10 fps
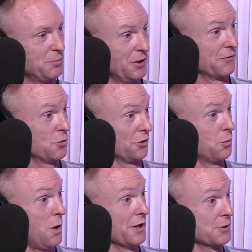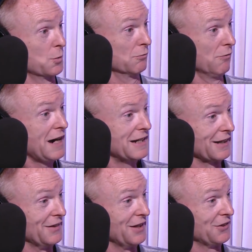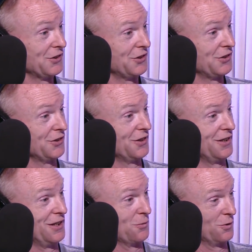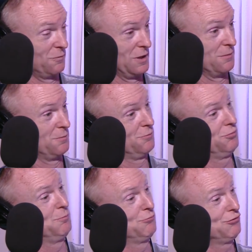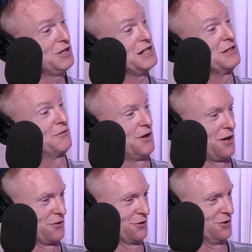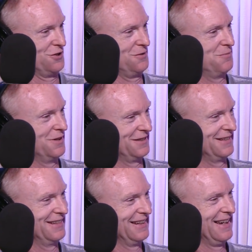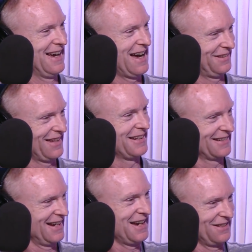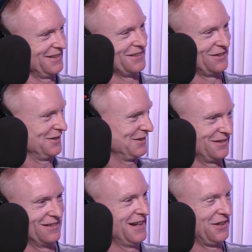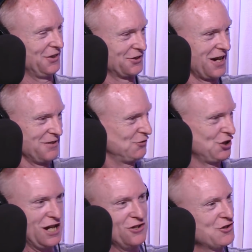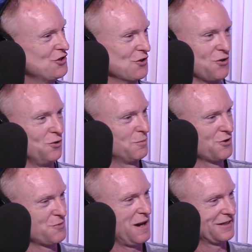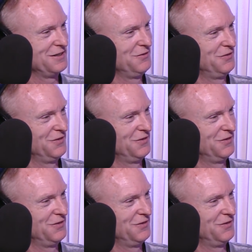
but of course, while you were writing this, it would have been pre-fatherhood. But has it kind of changed your whole perspective?